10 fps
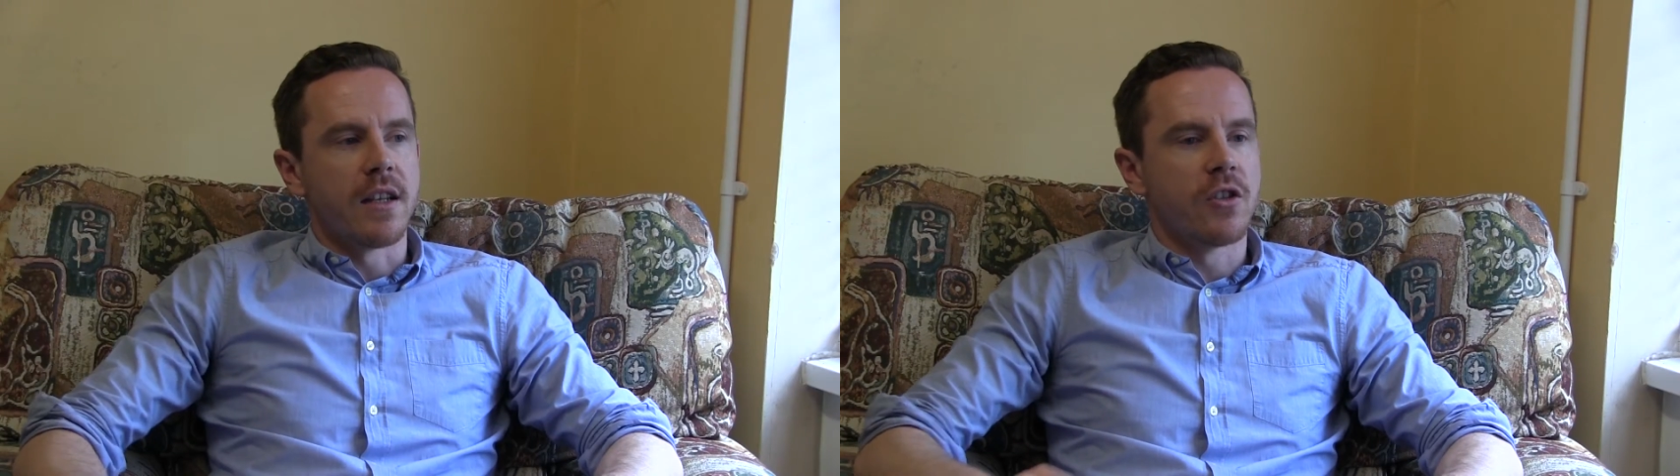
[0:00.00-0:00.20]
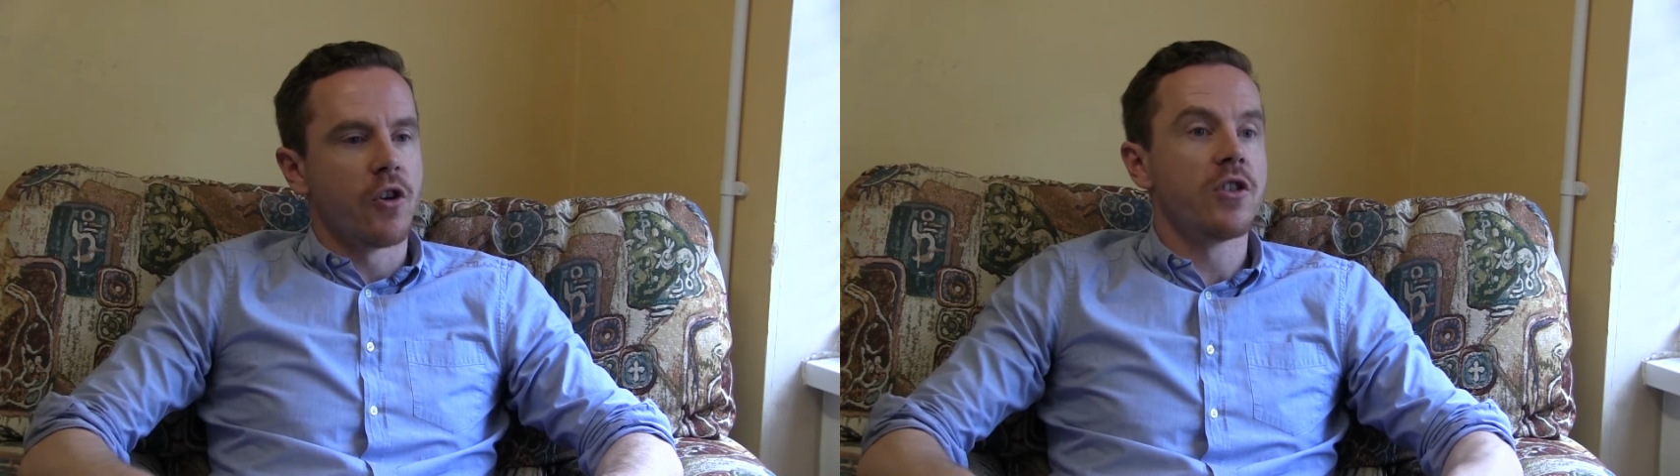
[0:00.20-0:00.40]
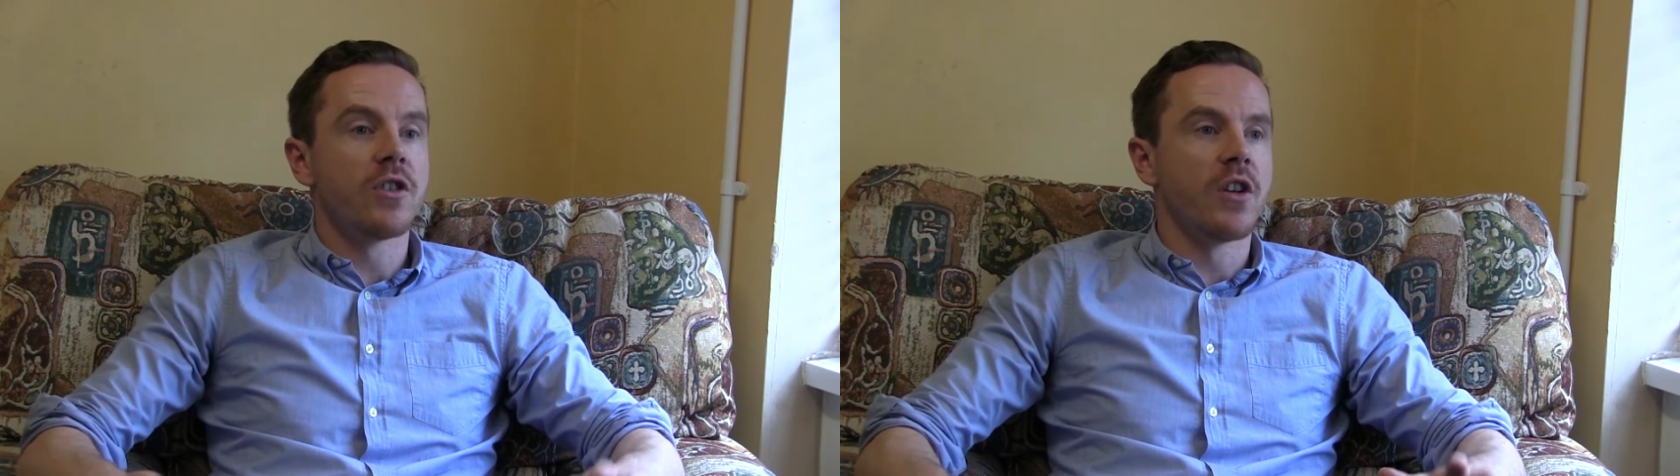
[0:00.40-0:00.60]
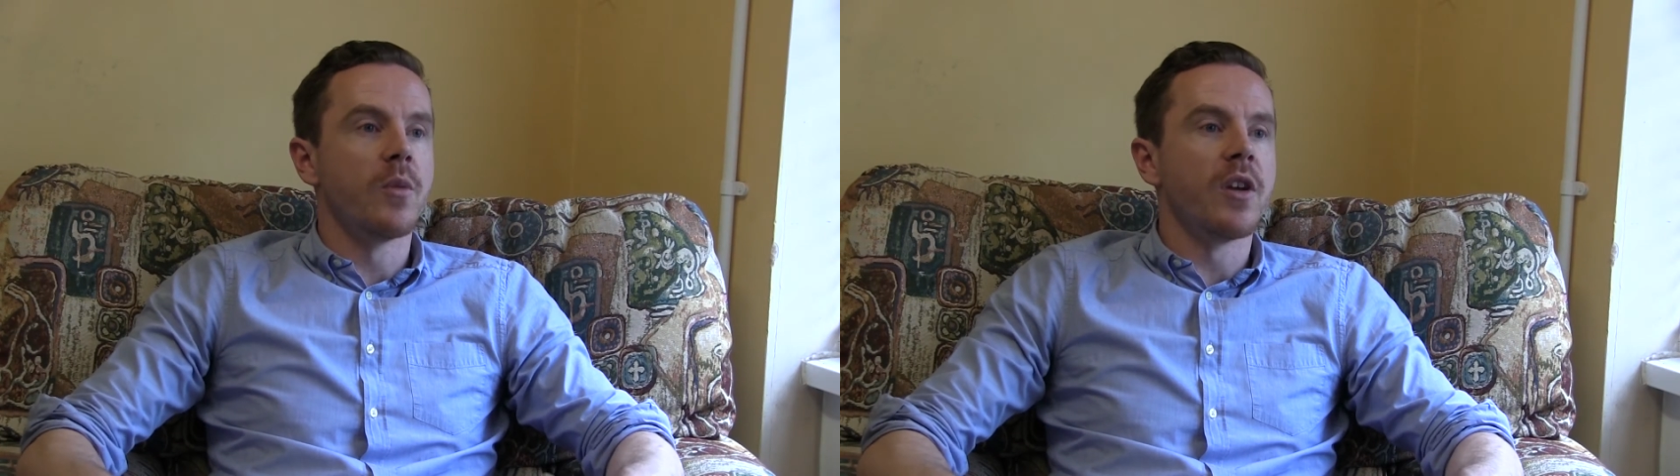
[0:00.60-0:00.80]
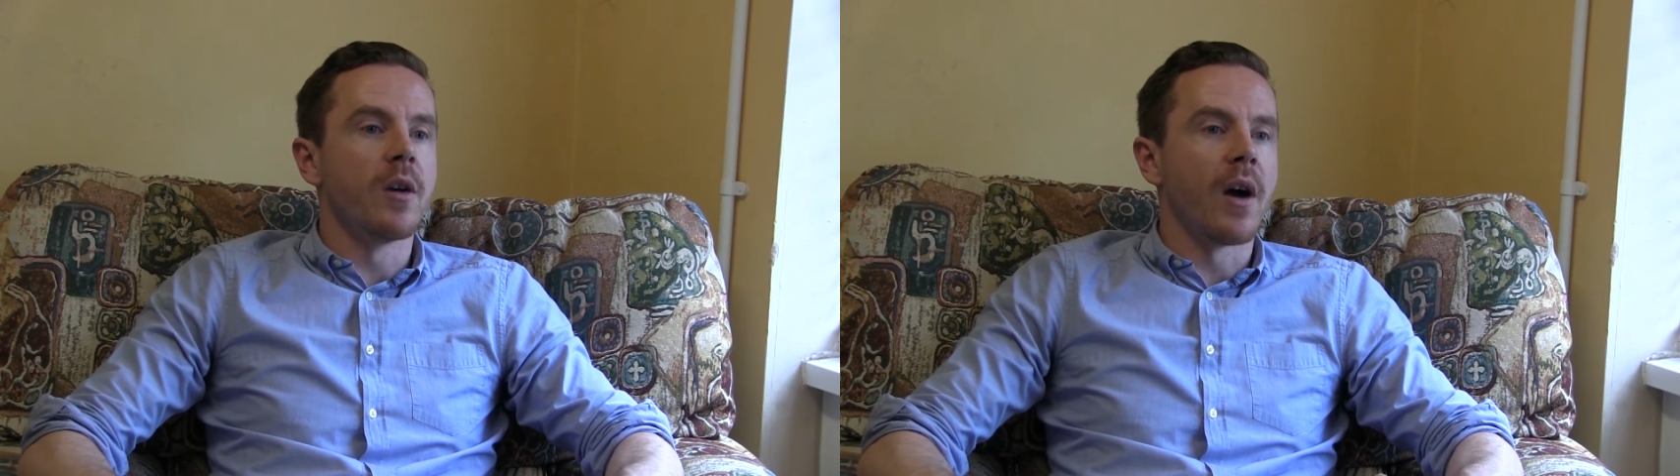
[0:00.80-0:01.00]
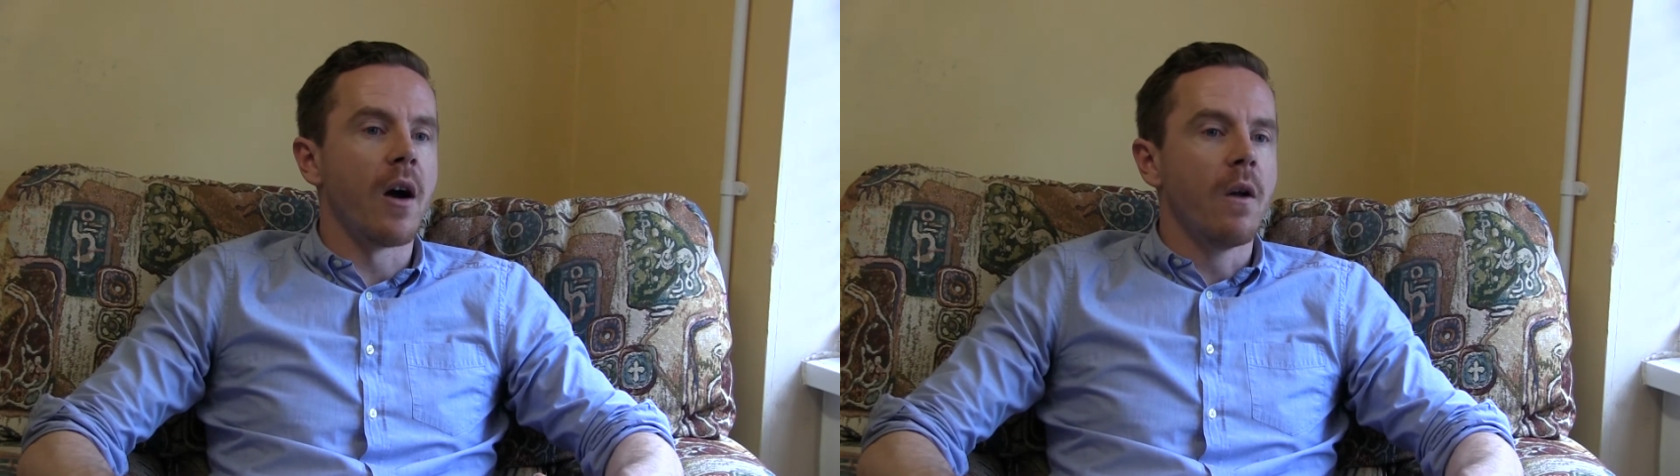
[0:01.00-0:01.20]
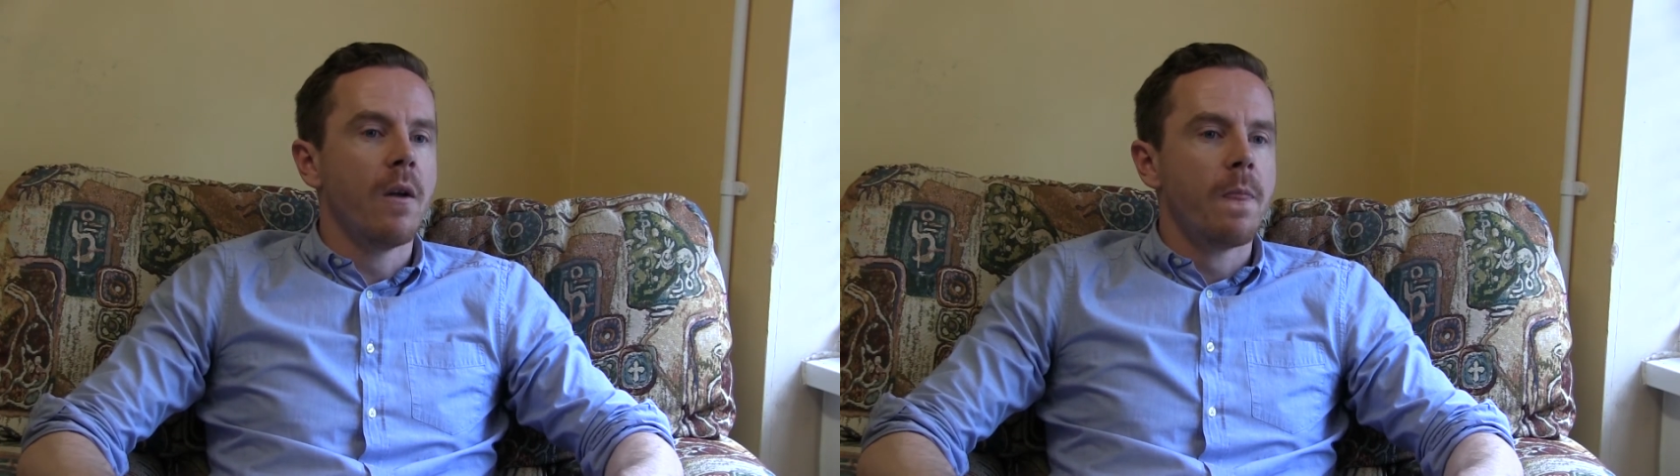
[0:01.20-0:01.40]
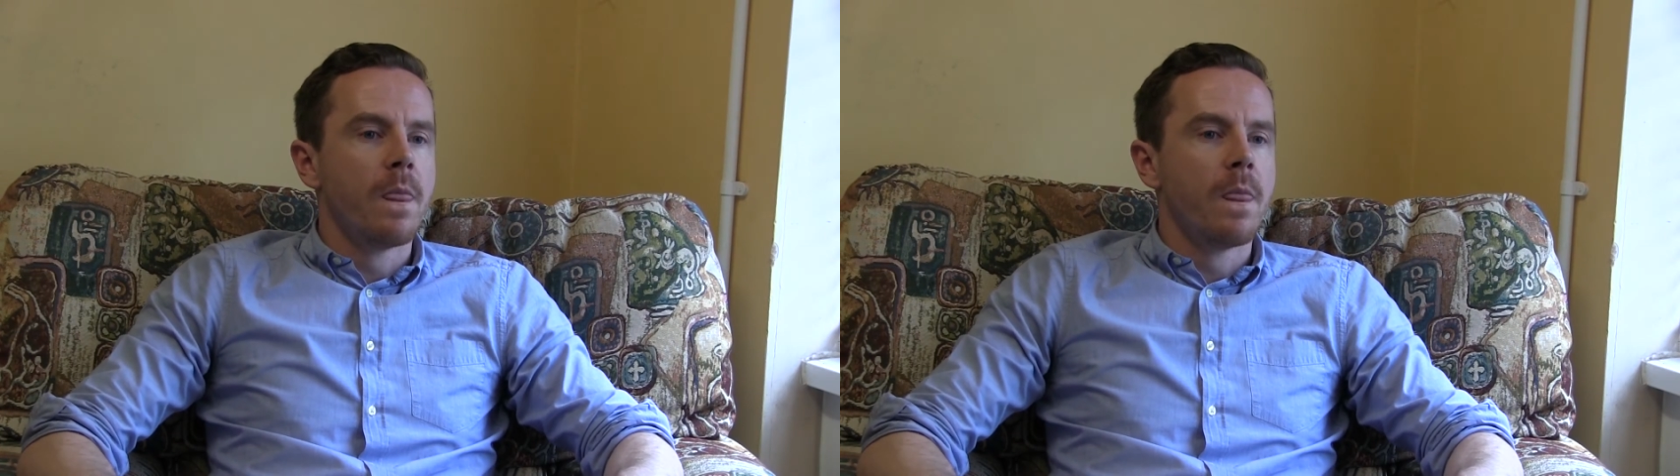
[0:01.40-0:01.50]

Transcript: And it's not just going to be about,